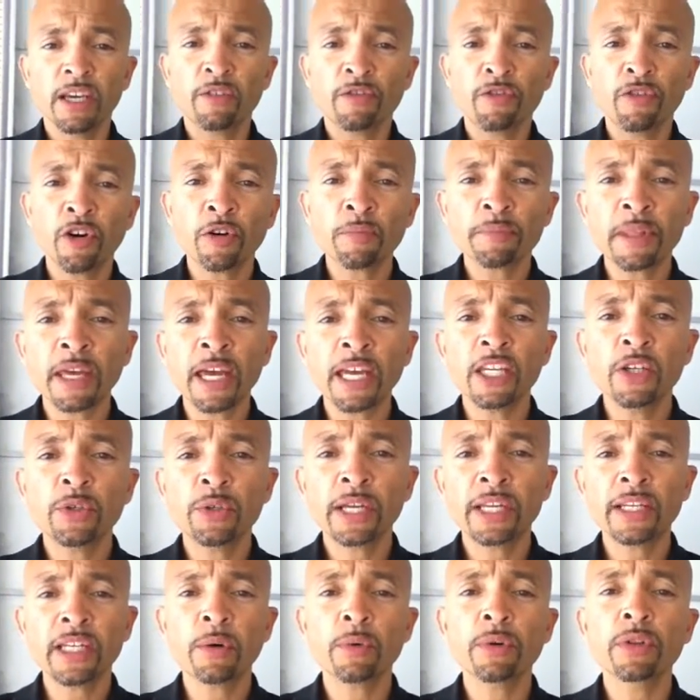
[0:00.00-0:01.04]
From that you
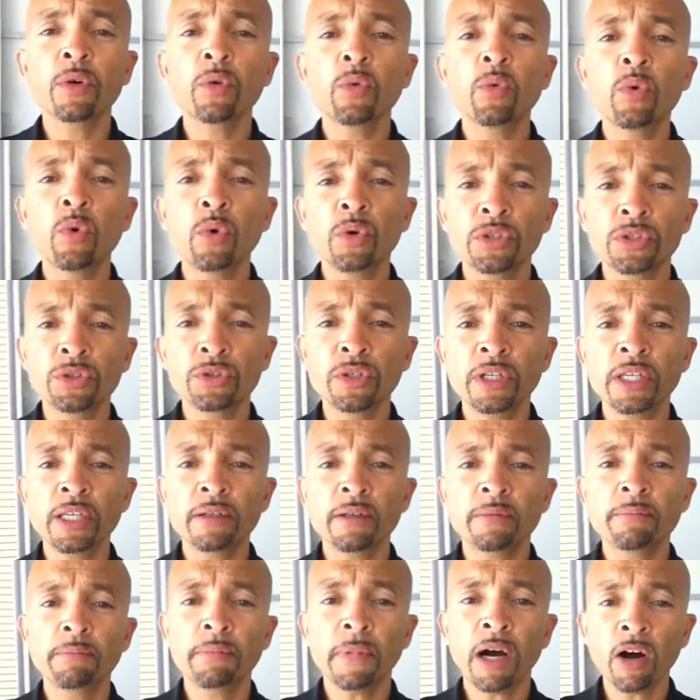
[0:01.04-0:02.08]
would end up with a
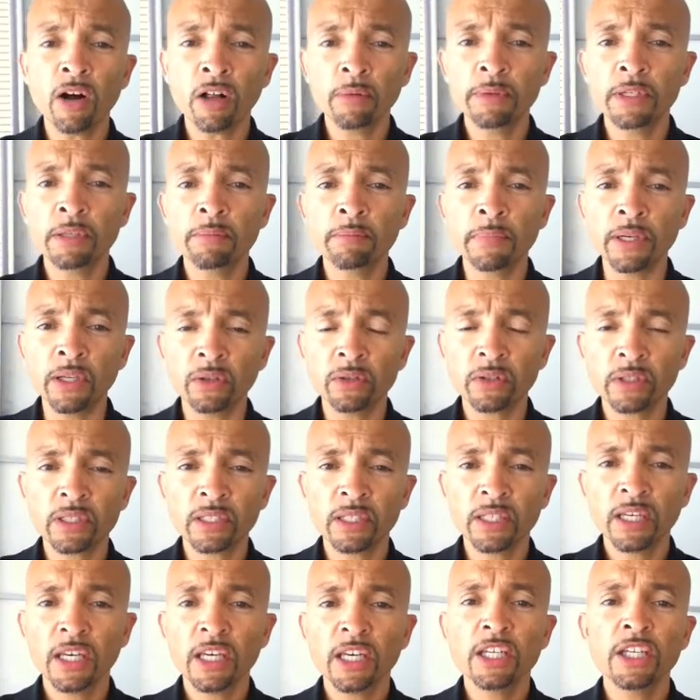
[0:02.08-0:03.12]
watery almond
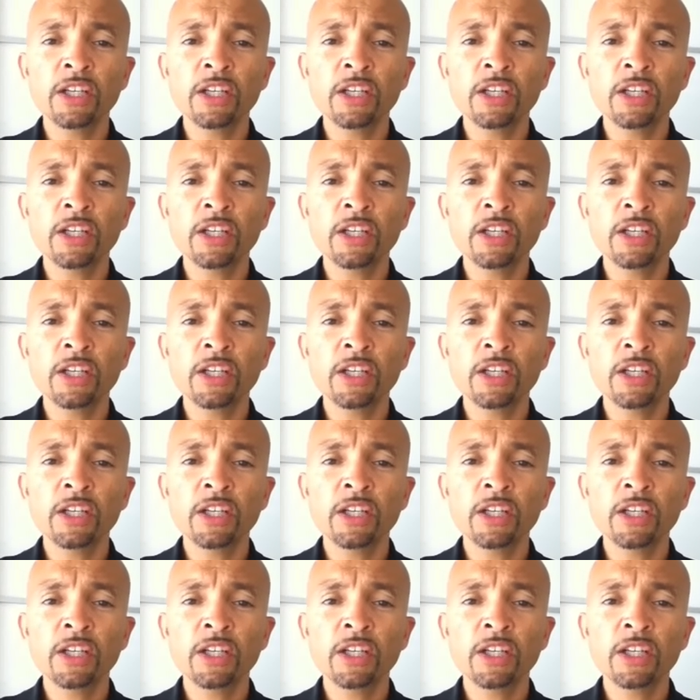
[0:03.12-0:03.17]
milk.